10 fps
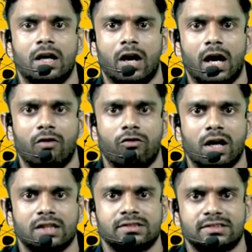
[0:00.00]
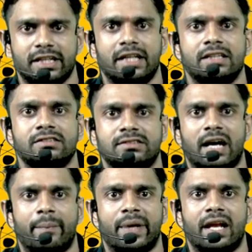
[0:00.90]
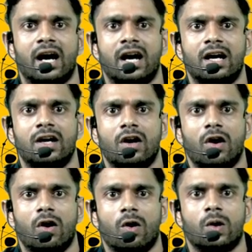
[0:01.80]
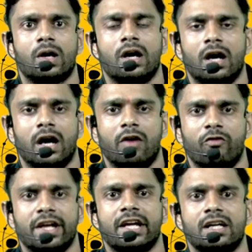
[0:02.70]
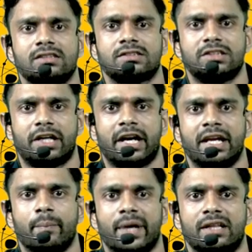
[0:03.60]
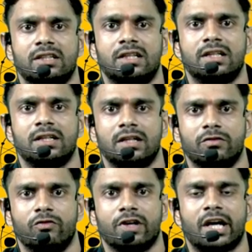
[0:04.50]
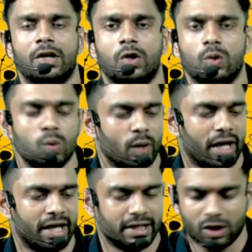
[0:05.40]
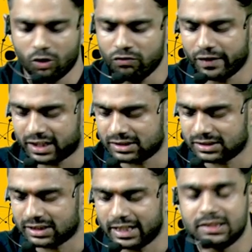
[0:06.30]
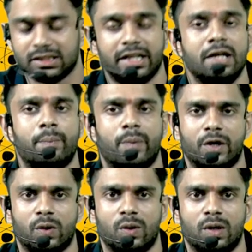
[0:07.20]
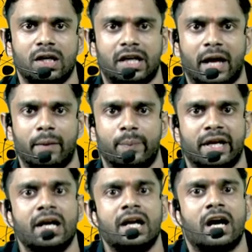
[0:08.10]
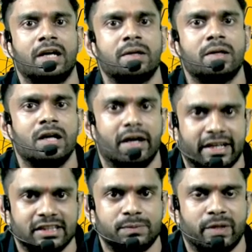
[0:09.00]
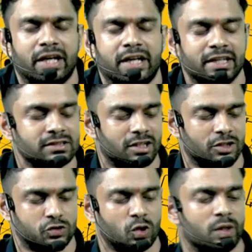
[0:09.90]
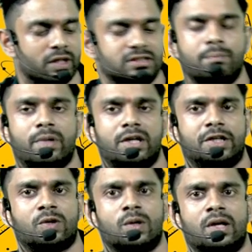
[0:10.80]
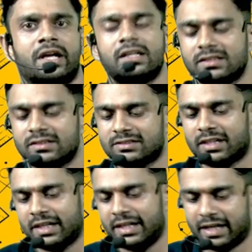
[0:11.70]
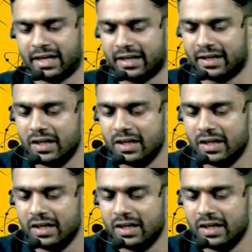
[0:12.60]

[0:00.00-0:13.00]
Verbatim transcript: our strength stamina or various training method we can do any of exercise in particular time period and rest period is also is a particular in circuit training